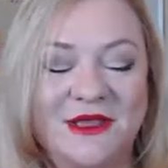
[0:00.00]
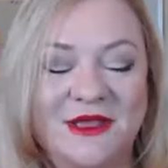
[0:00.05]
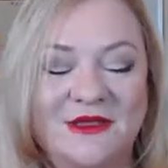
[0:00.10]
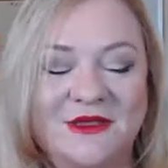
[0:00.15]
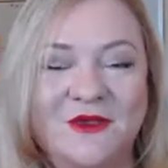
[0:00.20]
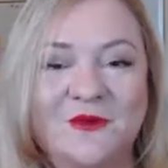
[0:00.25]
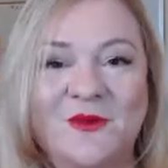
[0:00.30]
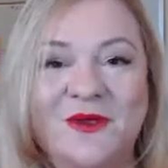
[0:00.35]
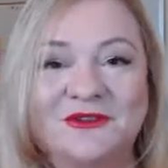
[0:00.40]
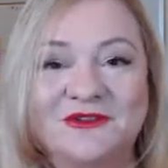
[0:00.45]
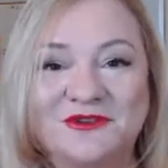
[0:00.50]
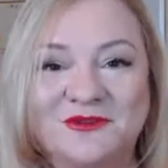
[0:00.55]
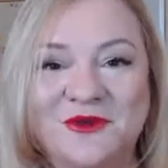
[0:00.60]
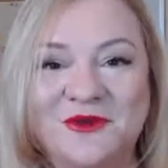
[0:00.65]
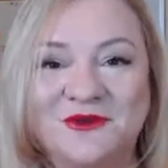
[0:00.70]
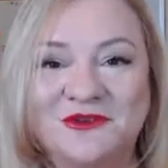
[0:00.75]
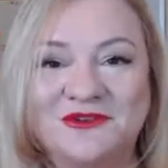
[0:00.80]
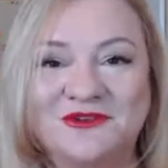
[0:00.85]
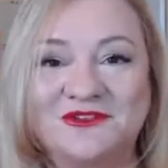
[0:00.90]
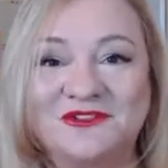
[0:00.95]
You want to
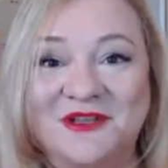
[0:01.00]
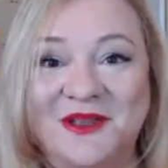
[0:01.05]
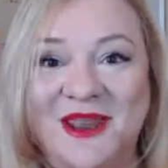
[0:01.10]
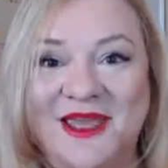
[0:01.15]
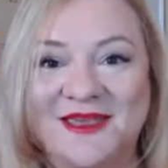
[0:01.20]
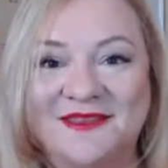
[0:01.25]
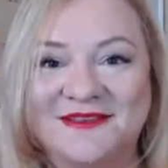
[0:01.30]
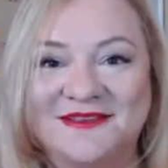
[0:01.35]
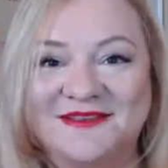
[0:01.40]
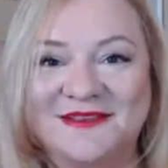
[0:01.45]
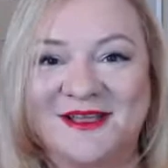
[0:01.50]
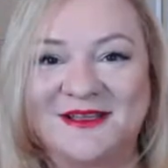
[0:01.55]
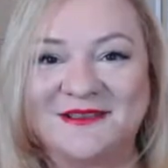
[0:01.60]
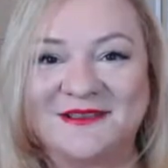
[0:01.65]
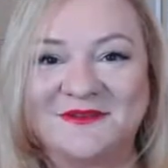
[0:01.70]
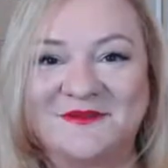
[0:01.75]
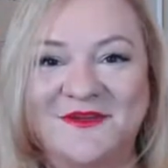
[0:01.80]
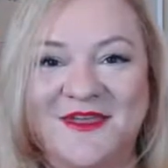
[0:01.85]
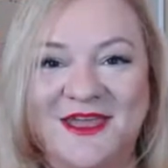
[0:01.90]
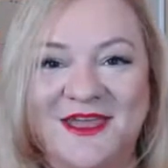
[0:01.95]
also delay the signs
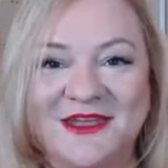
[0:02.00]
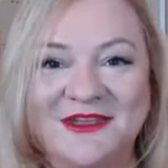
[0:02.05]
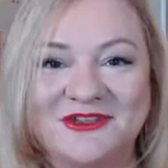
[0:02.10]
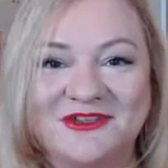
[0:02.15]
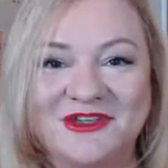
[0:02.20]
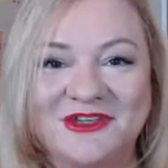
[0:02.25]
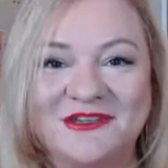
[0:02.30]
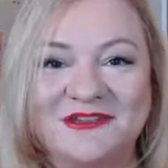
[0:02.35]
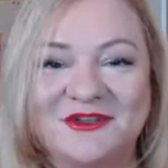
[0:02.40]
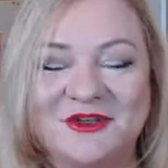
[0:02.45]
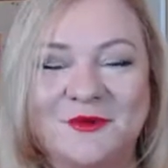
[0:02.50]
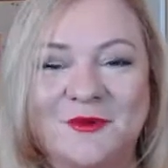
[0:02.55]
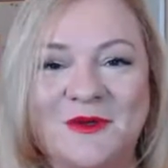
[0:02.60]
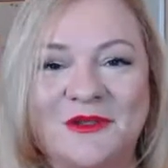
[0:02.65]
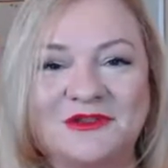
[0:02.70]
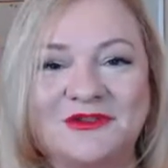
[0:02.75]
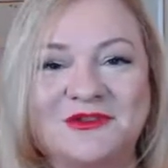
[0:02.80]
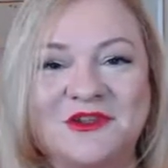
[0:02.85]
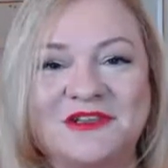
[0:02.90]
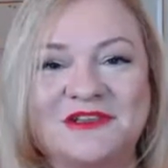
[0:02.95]
of aging. So you
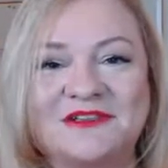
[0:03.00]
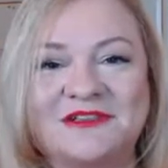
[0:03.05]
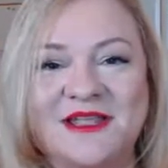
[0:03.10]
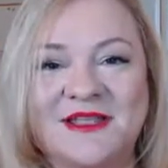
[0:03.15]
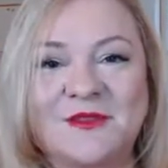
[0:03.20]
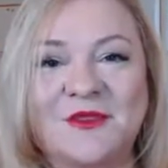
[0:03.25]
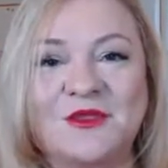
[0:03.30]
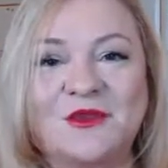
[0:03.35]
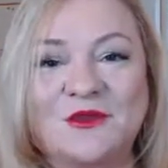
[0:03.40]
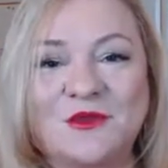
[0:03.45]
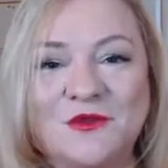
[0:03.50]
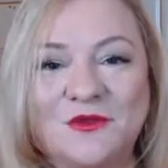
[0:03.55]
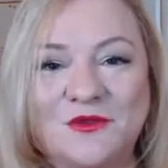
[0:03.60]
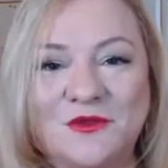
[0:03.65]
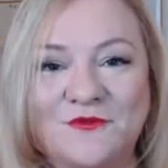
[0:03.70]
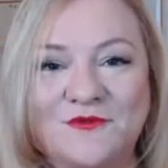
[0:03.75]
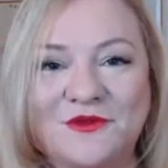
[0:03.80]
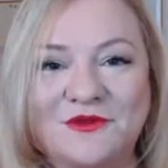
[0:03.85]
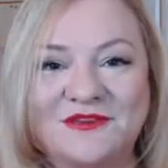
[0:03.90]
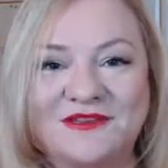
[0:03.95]
want to extend the youth
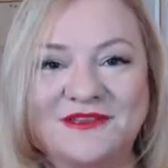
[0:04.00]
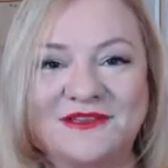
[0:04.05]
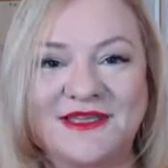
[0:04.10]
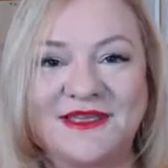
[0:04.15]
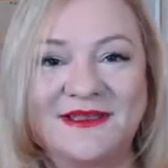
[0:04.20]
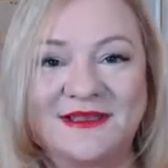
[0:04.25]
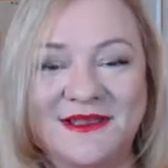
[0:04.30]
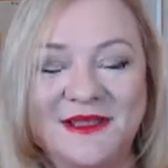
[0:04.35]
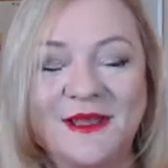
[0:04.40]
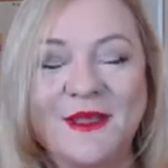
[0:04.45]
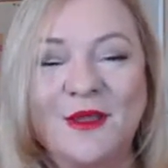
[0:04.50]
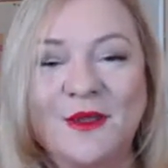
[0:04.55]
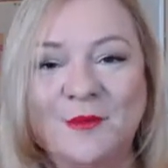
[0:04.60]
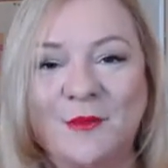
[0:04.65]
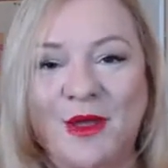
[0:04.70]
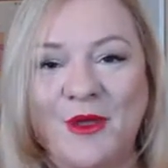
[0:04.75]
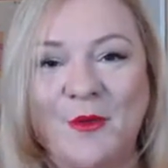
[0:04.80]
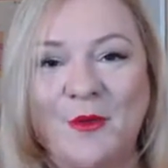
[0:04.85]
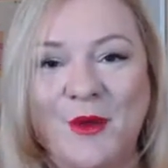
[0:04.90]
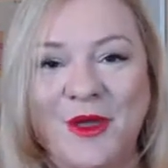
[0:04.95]
of your skin
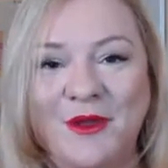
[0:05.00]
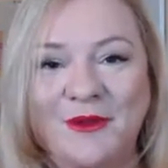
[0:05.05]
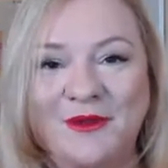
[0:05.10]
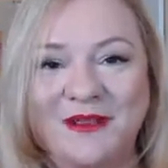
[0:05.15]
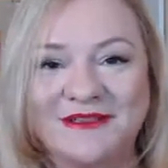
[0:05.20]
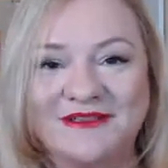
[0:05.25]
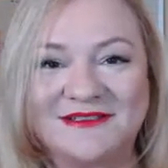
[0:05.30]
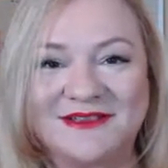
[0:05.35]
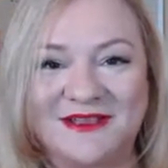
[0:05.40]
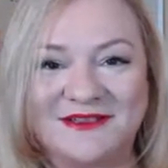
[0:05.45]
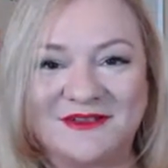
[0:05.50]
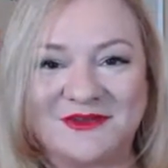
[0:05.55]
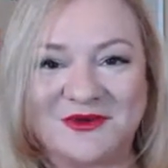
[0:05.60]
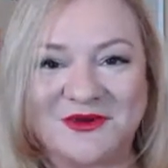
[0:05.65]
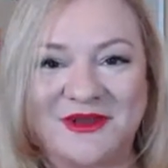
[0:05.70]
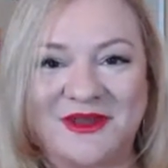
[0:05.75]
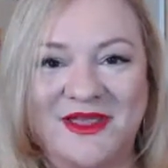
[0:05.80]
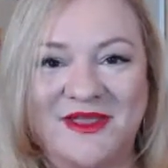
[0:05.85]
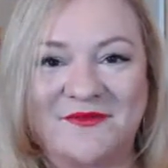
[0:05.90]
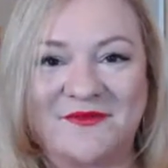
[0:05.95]
by wearing
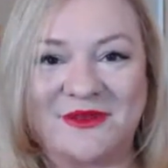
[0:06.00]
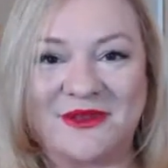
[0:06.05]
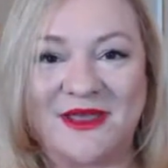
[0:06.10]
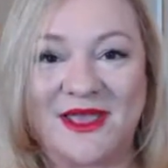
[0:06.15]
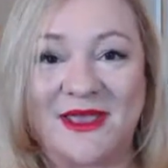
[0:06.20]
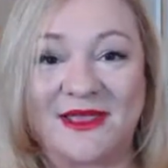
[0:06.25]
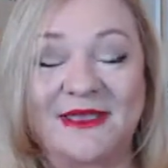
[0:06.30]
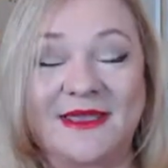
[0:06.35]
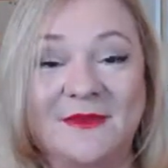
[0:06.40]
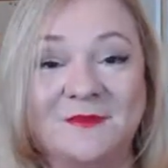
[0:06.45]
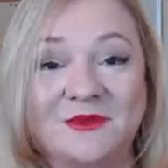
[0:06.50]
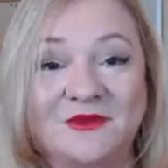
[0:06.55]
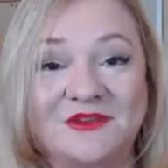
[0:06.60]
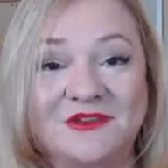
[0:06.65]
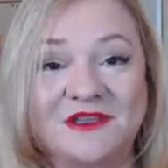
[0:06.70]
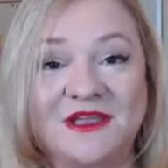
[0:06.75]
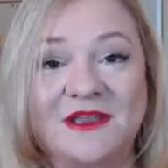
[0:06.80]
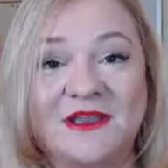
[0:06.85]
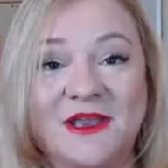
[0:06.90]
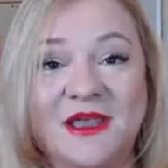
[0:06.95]
sunscreen every day. Keep your
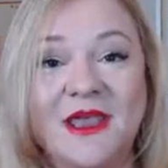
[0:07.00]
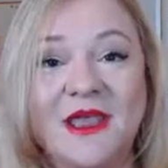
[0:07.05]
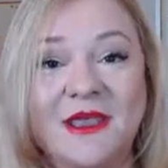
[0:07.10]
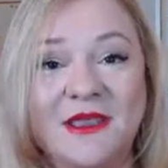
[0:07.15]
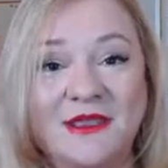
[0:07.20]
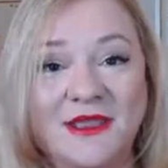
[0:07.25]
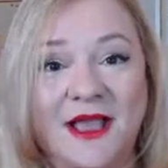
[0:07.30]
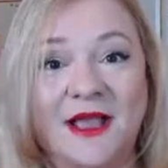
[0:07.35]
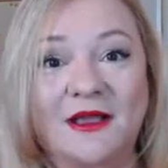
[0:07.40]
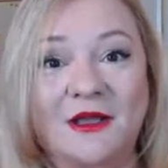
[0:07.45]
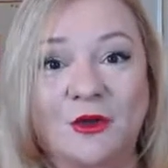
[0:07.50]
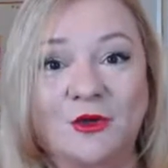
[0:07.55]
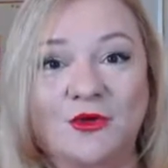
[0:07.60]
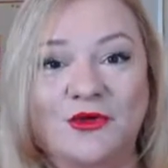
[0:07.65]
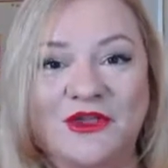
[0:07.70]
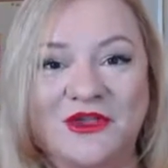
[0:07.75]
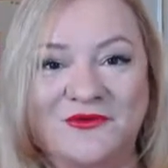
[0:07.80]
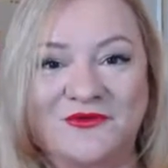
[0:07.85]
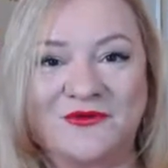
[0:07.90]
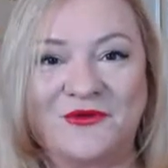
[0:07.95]
skin younger
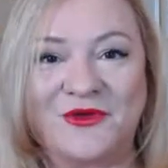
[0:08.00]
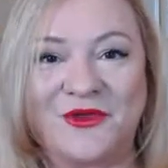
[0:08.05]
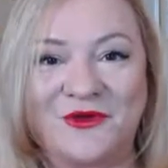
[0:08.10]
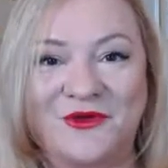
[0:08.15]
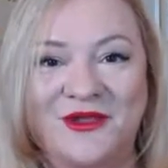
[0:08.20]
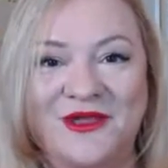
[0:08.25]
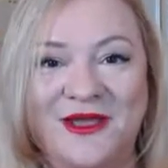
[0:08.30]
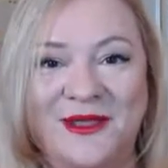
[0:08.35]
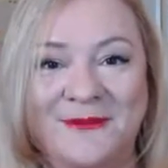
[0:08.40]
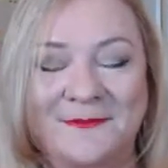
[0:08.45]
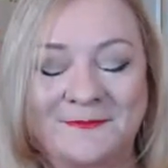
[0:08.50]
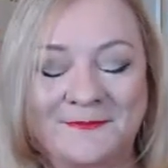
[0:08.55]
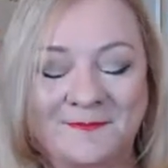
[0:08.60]
looking for longer.